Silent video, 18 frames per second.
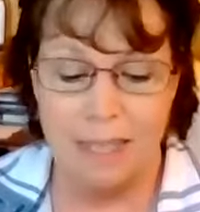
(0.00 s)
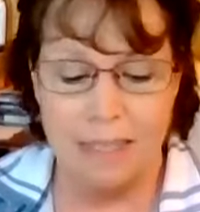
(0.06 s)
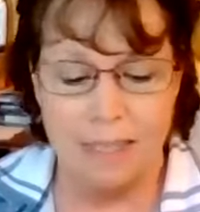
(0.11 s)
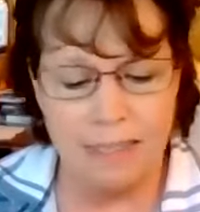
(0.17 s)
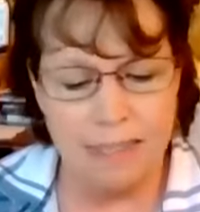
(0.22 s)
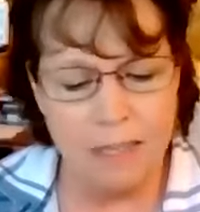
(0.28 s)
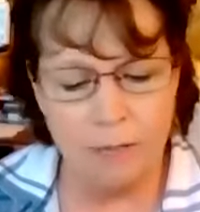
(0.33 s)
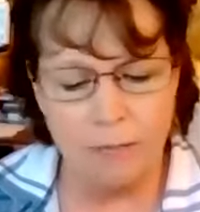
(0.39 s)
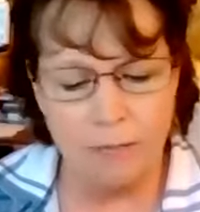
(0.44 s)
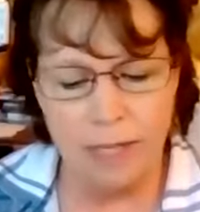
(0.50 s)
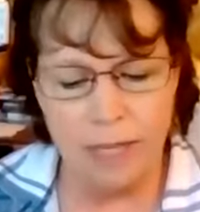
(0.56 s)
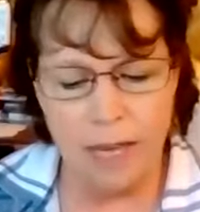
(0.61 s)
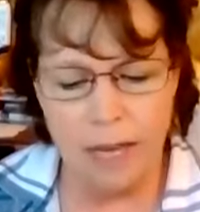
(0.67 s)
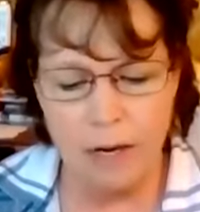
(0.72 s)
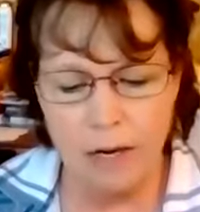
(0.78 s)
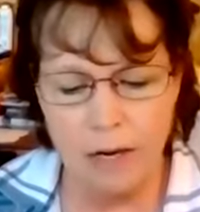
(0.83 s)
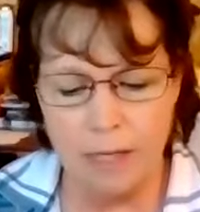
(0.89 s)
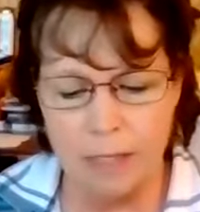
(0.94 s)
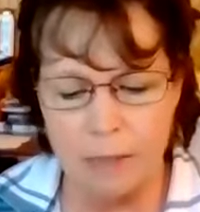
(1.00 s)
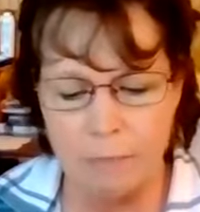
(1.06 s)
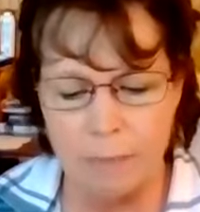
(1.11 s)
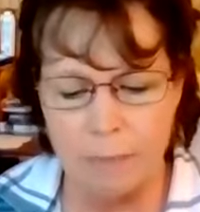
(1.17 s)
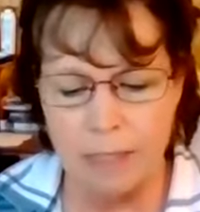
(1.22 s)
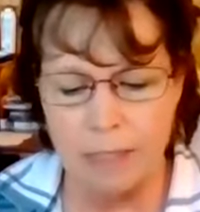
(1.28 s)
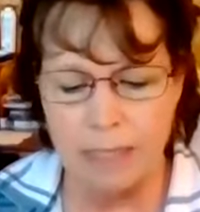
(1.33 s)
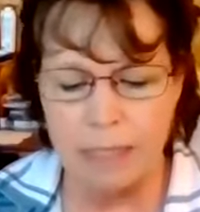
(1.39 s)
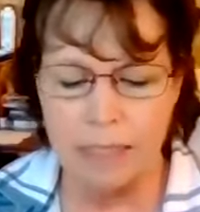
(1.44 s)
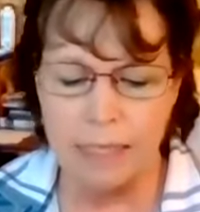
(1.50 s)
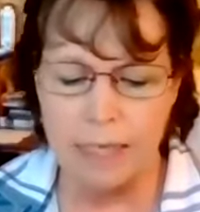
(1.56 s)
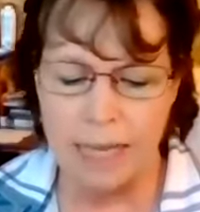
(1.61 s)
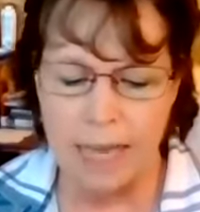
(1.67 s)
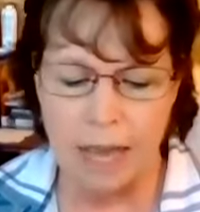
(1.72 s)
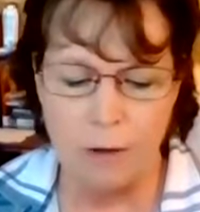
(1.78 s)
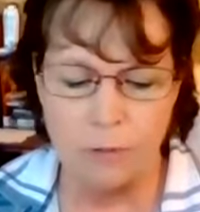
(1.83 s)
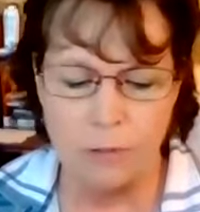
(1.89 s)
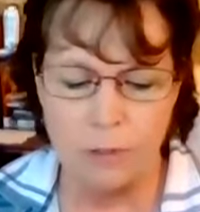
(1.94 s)
Self-care can mean
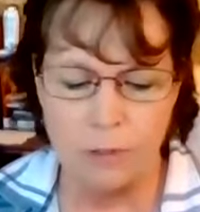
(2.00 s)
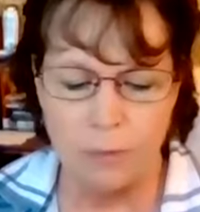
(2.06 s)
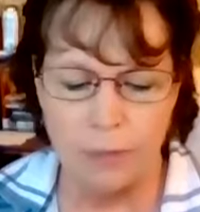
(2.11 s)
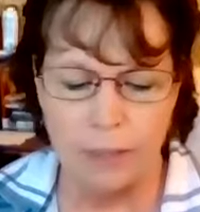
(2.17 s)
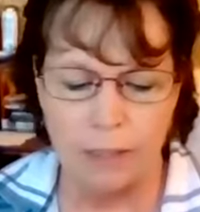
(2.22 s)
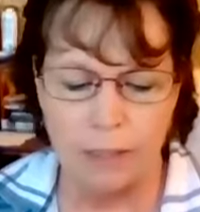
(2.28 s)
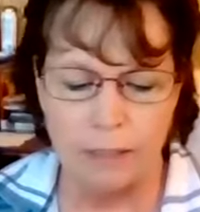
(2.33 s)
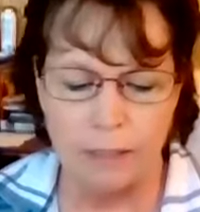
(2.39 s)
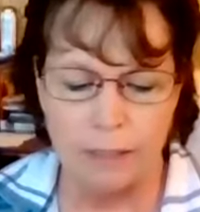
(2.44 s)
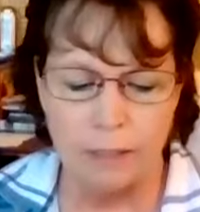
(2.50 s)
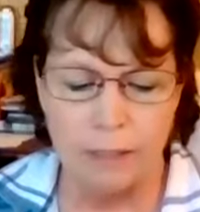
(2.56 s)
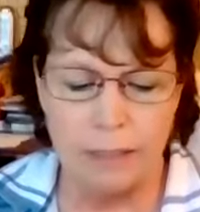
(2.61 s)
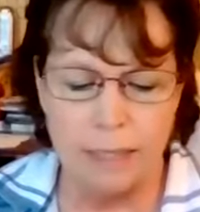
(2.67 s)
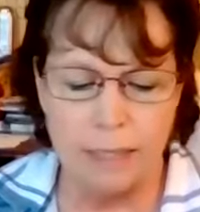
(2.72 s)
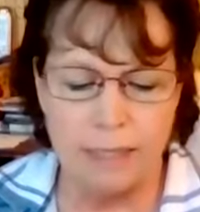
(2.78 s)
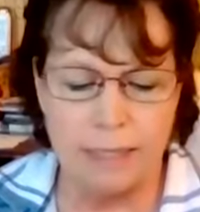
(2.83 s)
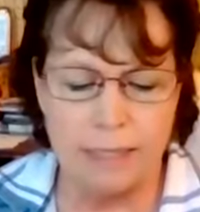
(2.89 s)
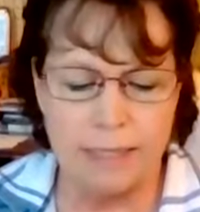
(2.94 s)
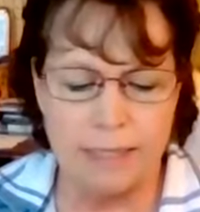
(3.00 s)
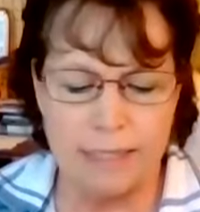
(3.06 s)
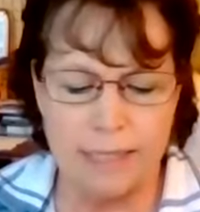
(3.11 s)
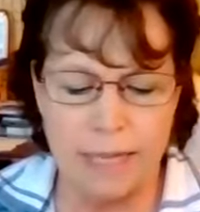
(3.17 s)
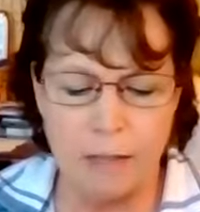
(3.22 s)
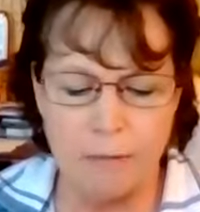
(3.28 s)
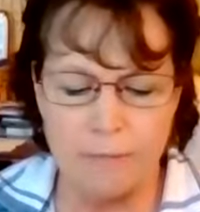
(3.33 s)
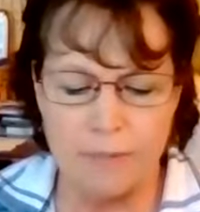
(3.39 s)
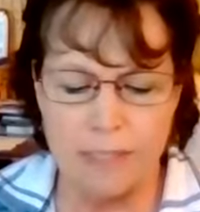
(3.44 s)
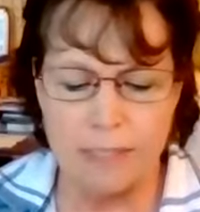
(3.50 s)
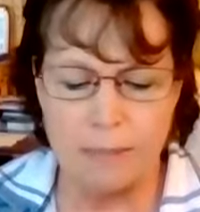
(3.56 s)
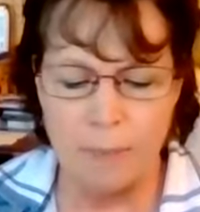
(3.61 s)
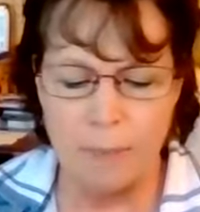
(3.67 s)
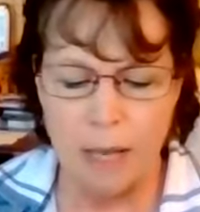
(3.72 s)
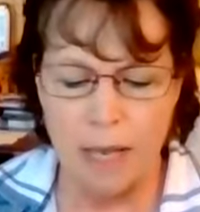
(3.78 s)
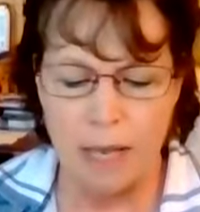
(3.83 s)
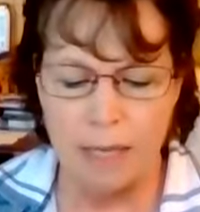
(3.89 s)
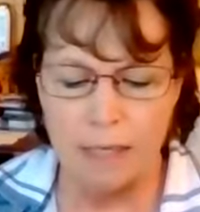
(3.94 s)
encountering the
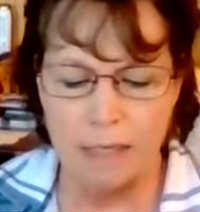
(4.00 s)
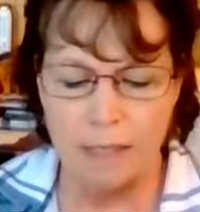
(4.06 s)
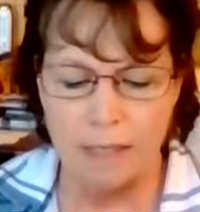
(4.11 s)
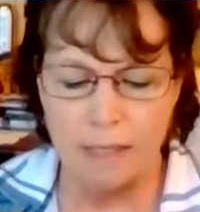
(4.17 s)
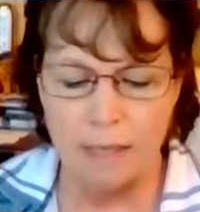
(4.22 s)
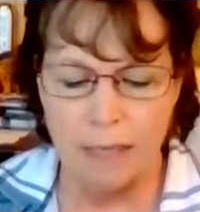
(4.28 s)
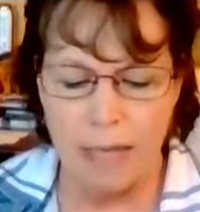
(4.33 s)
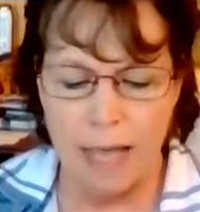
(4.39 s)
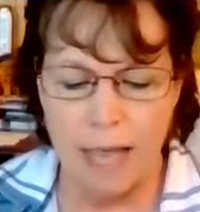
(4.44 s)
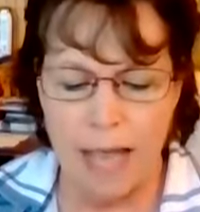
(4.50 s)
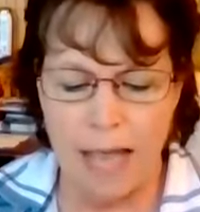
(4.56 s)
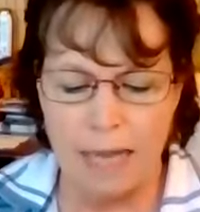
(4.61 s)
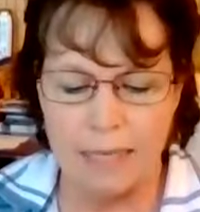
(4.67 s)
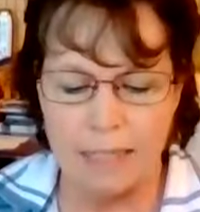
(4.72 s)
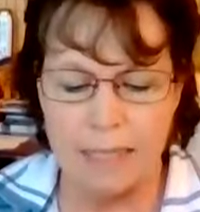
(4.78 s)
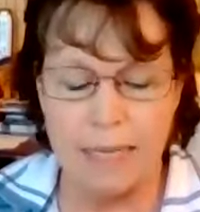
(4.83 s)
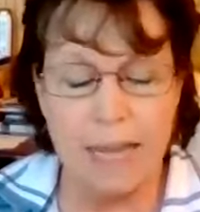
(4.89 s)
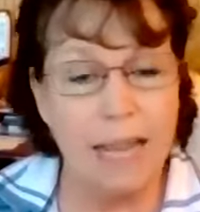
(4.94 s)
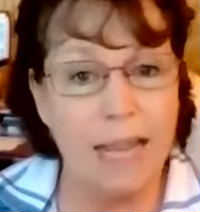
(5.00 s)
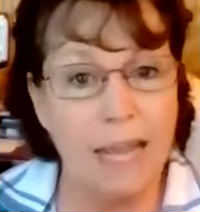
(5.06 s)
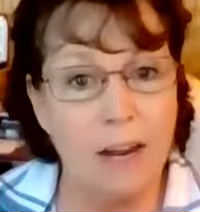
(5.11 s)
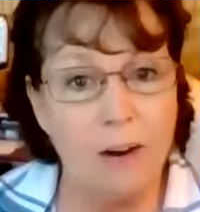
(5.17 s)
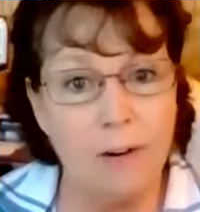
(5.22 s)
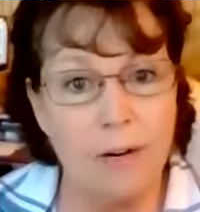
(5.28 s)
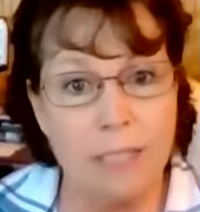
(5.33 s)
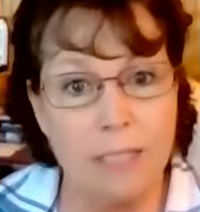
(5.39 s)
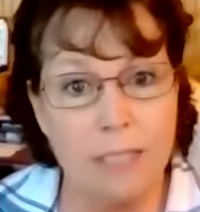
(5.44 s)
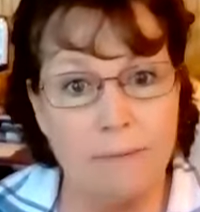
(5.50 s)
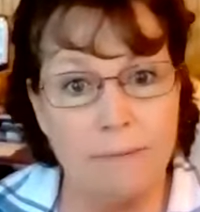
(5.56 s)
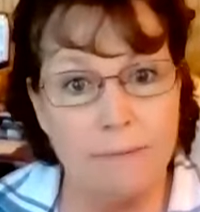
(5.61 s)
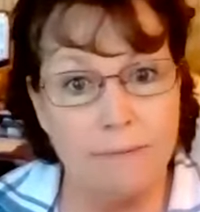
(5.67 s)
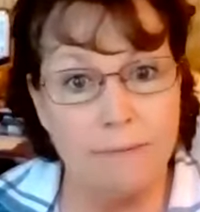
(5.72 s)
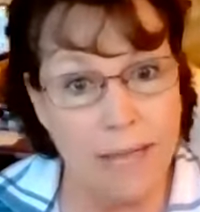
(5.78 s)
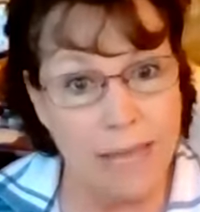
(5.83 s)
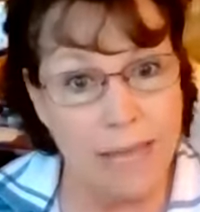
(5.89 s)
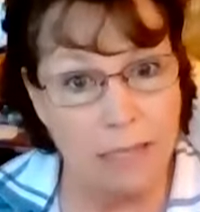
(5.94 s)
self-spun and
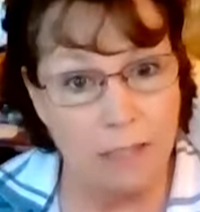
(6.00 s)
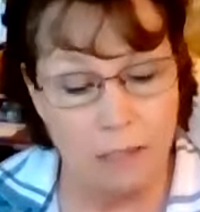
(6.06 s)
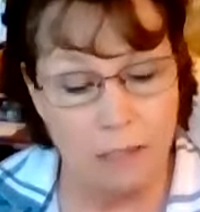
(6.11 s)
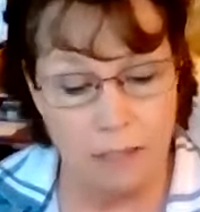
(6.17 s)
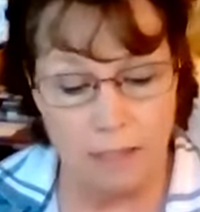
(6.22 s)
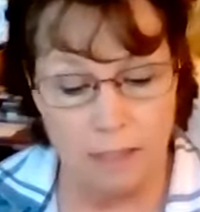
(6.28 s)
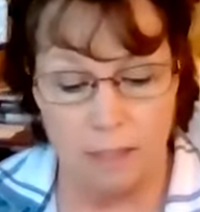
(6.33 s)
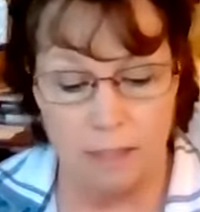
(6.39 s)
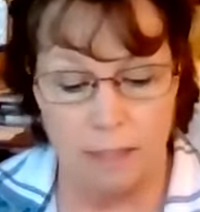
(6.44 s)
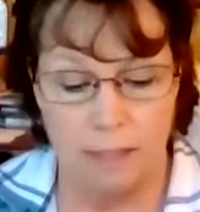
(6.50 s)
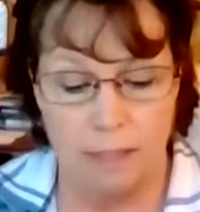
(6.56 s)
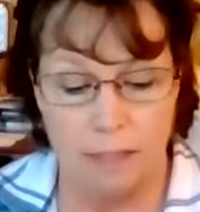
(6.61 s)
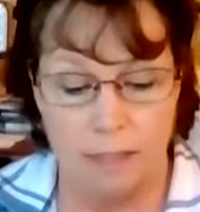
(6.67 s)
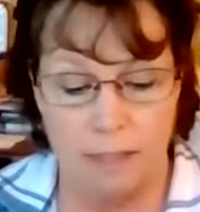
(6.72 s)
inherited veils